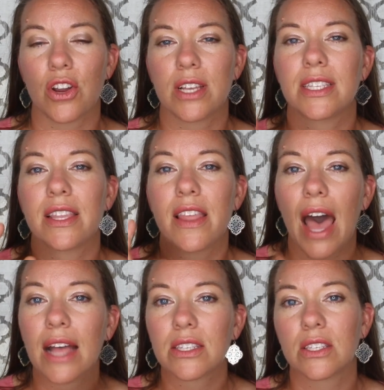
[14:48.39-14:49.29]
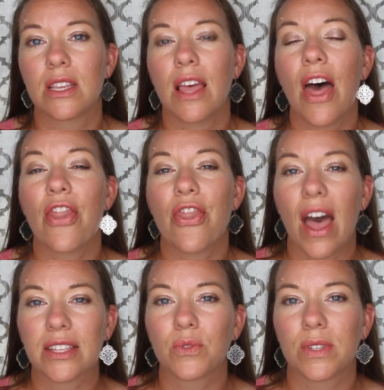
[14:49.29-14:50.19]
Because that's
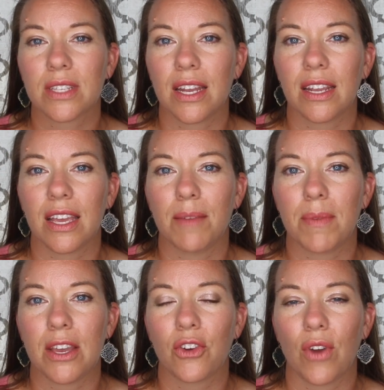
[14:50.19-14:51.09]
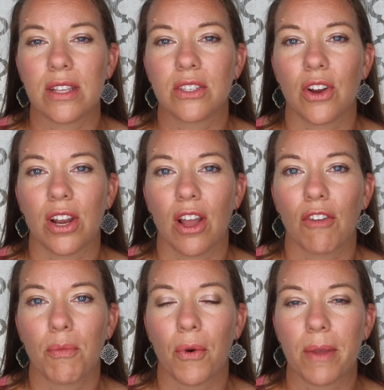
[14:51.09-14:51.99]
what's going to be a great starting off
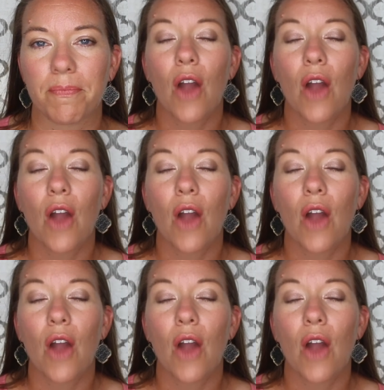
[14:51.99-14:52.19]
point.